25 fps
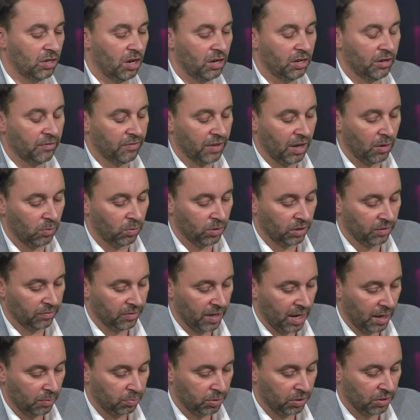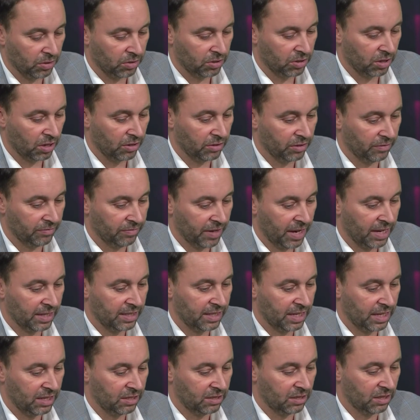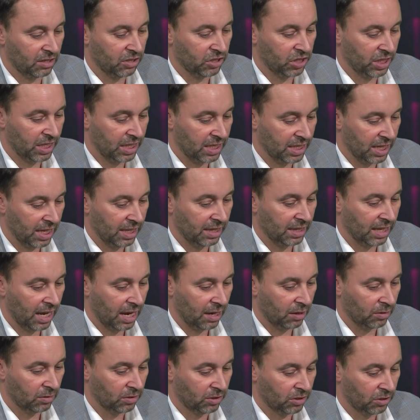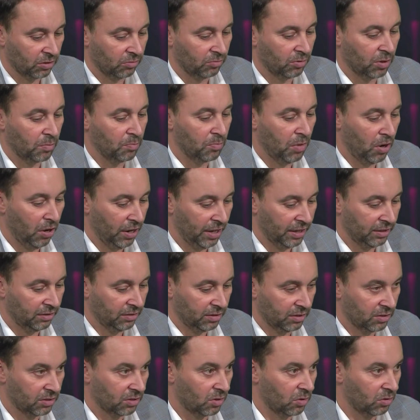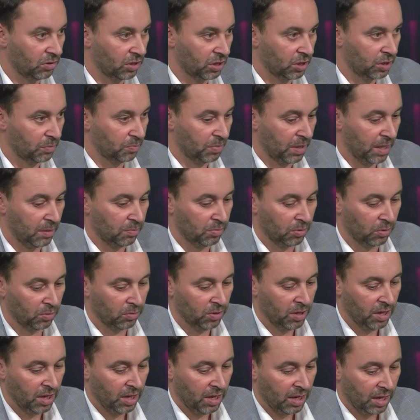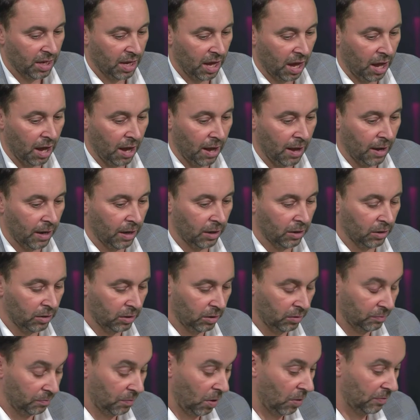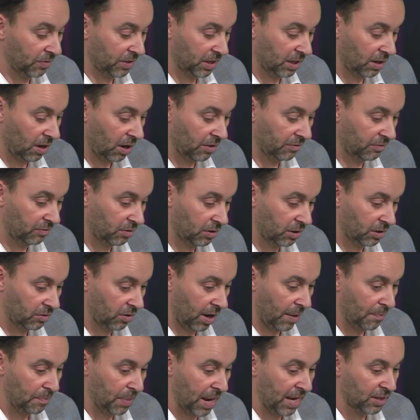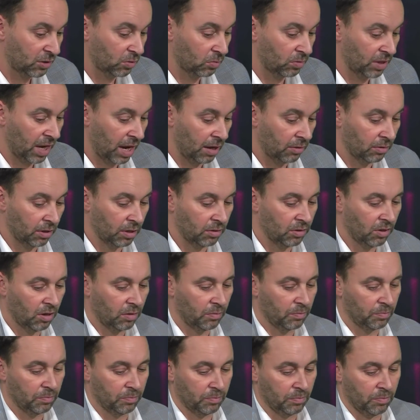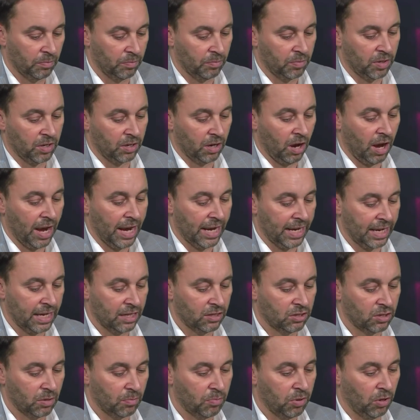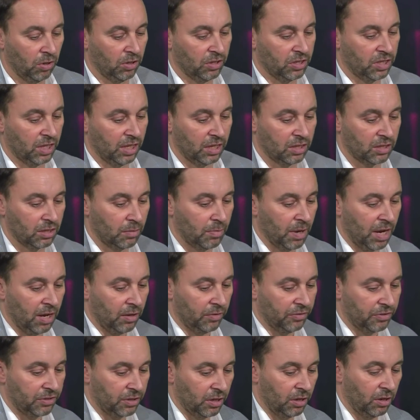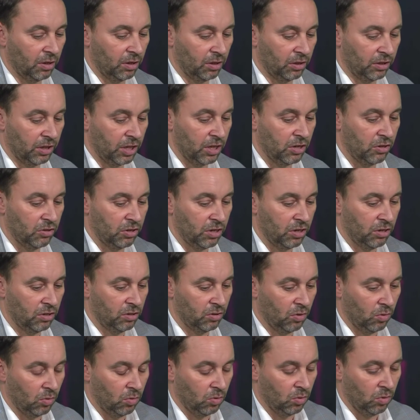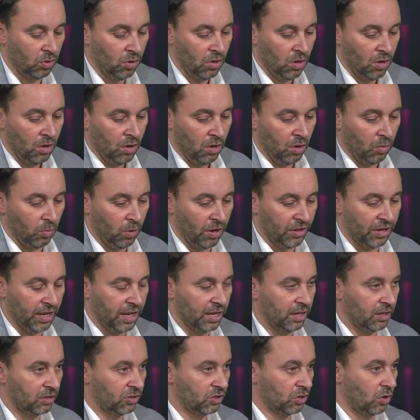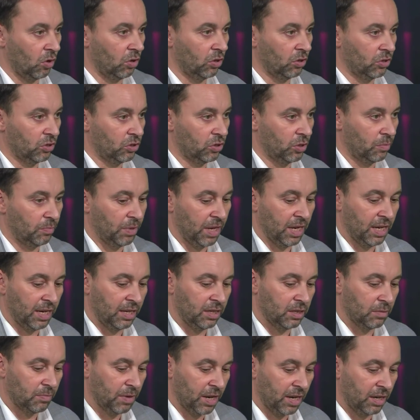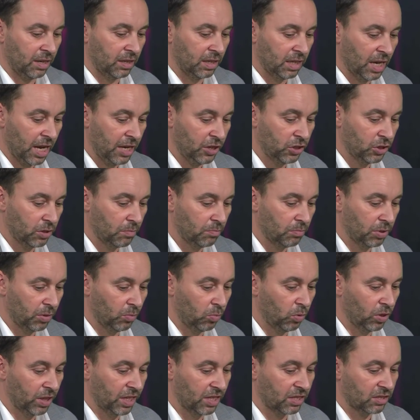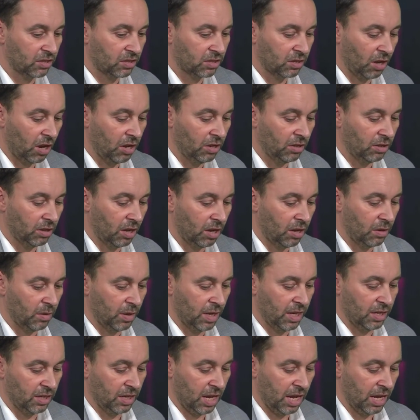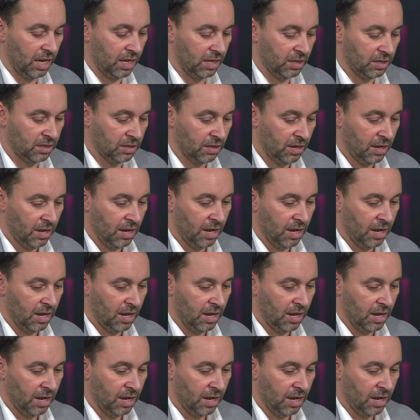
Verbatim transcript: None of that would have happened. So the fact is that she did that to remind the Scottish people uh, obviously going through a great battle now, and I'm not going into politics about uh, the union or whether Scotland should be an independent nation. But what it's done though is